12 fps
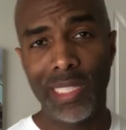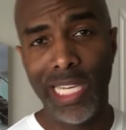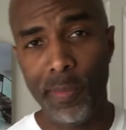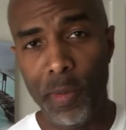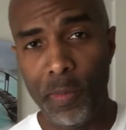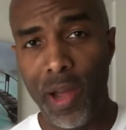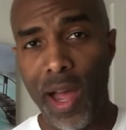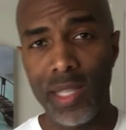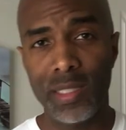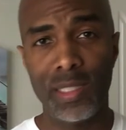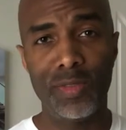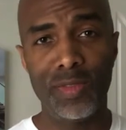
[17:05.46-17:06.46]
Keep it
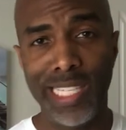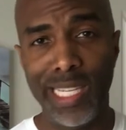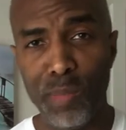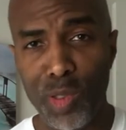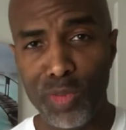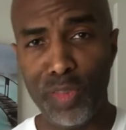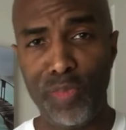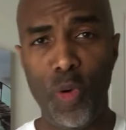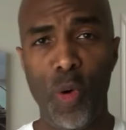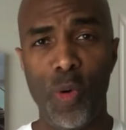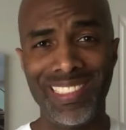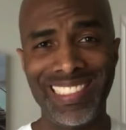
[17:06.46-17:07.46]
positive. Keep moving
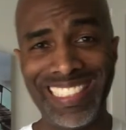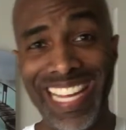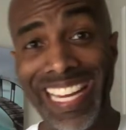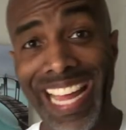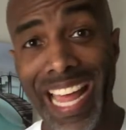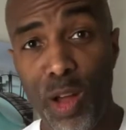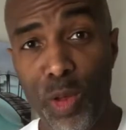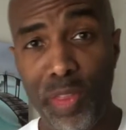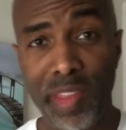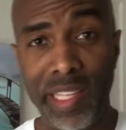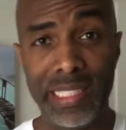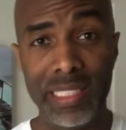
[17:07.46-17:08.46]
forward. Stay
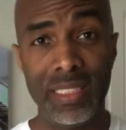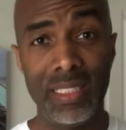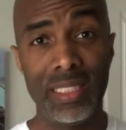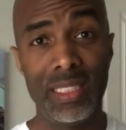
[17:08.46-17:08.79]
healthy.